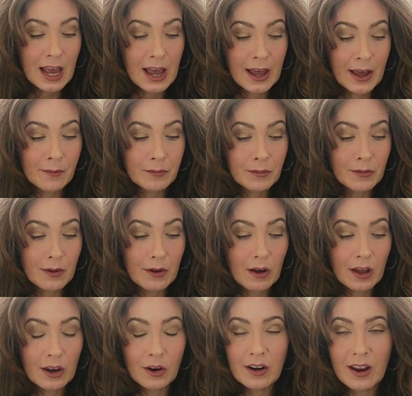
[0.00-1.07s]

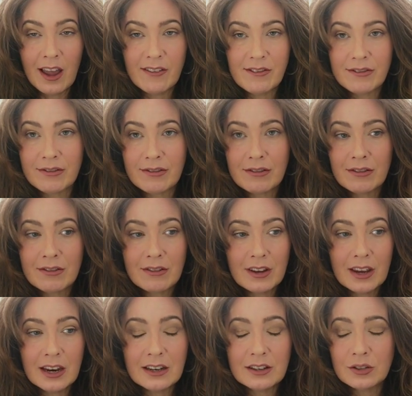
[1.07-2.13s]
I don't have
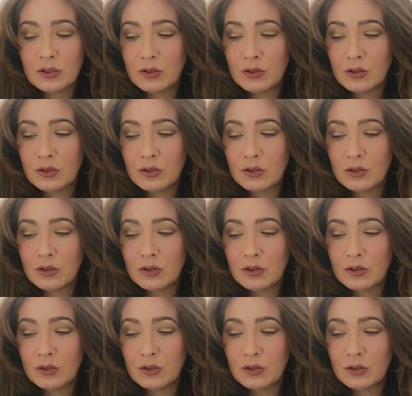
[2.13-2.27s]
any